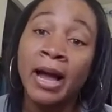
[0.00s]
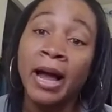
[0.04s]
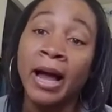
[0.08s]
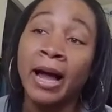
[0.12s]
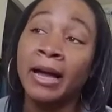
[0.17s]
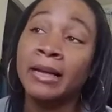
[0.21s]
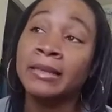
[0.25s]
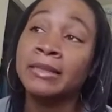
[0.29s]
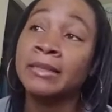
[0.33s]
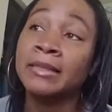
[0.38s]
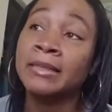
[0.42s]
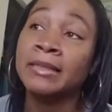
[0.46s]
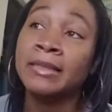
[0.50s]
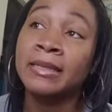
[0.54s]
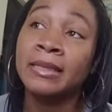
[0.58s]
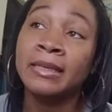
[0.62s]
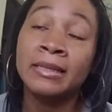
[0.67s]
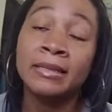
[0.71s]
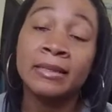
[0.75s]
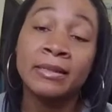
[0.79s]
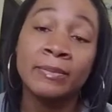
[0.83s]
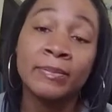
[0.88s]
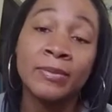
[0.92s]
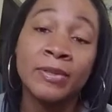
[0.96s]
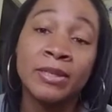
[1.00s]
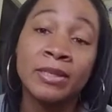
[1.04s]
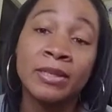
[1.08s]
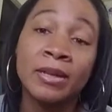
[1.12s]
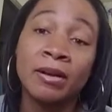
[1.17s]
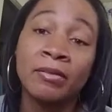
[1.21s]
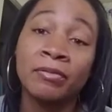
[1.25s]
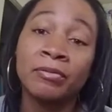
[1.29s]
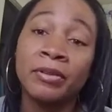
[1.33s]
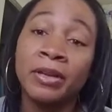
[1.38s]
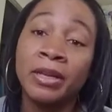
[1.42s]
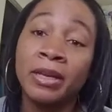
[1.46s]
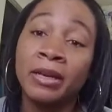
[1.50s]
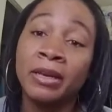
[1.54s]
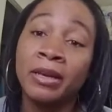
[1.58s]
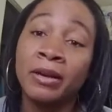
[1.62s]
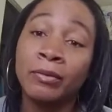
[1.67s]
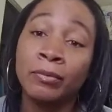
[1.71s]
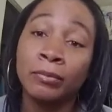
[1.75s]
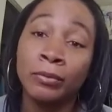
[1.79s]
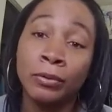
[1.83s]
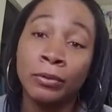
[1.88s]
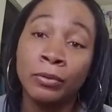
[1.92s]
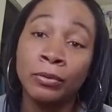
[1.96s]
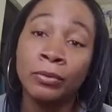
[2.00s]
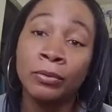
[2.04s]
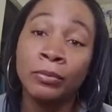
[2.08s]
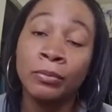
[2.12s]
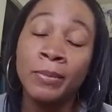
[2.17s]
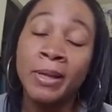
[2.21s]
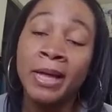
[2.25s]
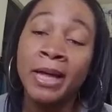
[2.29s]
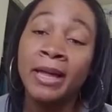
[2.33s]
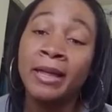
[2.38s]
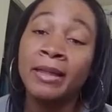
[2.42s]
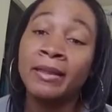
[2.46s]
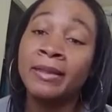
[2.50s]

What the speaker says: I just seen some stuff in their room